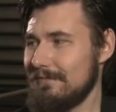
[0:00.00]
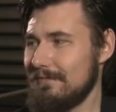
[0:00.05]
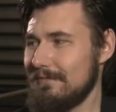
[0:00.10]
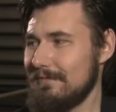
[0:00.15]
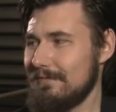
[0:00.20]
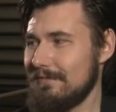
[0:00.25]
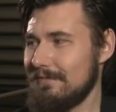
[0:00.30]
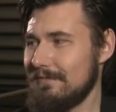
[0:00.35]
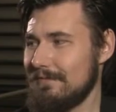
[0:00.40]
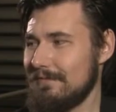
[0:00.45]

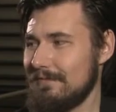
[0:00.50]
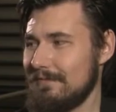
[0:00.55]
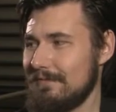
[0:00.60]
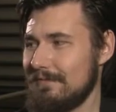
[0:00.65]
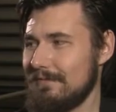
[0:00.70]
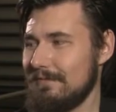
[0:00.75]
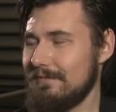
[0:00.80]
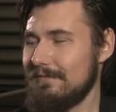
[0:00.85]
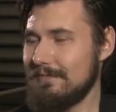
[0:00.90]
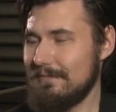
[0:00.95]

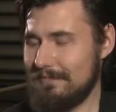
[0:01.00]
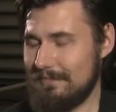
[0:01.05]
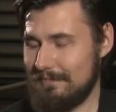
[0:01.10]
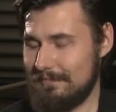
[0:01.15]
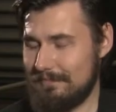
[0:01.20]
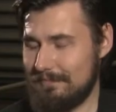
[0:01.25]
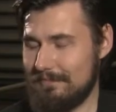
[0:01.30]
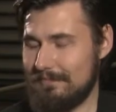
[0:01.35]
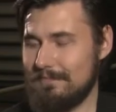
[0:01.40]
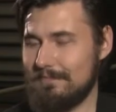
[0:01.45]

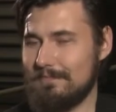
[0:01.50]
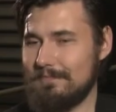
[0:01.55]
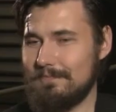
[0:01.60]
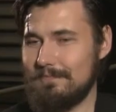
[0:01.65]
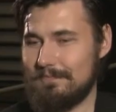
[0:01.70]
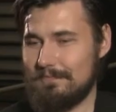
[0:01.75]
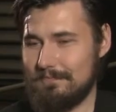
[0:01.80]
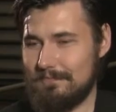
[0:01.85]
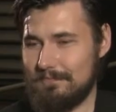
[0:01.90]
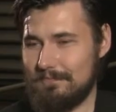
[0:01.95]

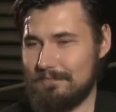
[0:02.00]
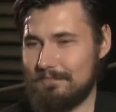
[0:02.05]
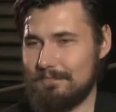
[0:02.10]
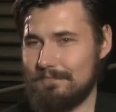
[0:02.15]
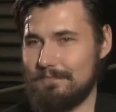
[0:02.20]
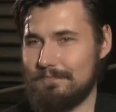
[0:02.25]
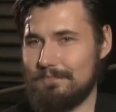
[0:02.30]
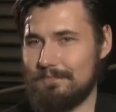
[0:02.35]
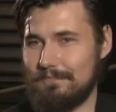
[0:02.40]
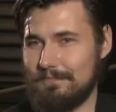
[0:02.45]

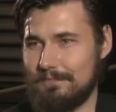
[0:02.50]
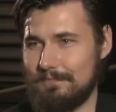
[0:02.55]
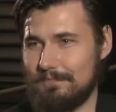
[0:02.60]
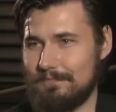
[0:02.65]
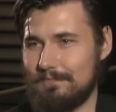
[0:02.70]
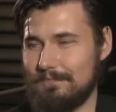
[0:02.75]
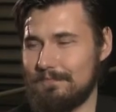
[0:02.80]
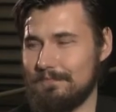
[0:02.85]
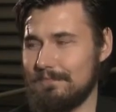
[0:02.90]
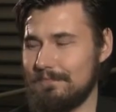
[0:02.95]

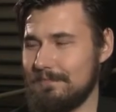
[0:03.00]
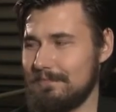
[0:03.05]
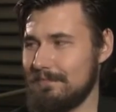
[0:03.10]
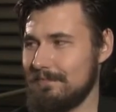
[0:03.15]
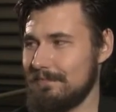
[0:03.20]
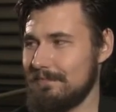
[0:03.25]
This person isn't speaking.